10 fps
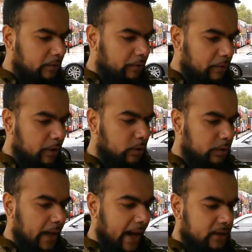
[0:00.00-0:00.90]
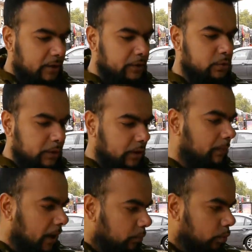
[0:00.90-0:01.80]
very good activists within
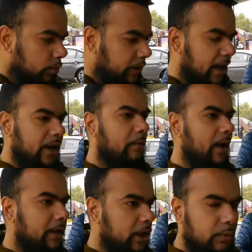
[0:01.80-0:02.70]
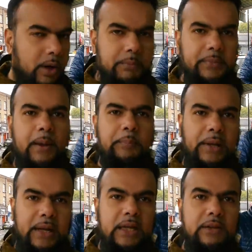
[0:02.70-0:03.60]
my ward and around Newham that
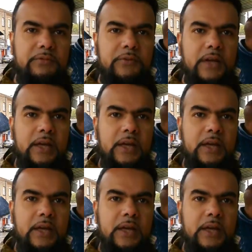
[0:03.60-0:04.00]
believe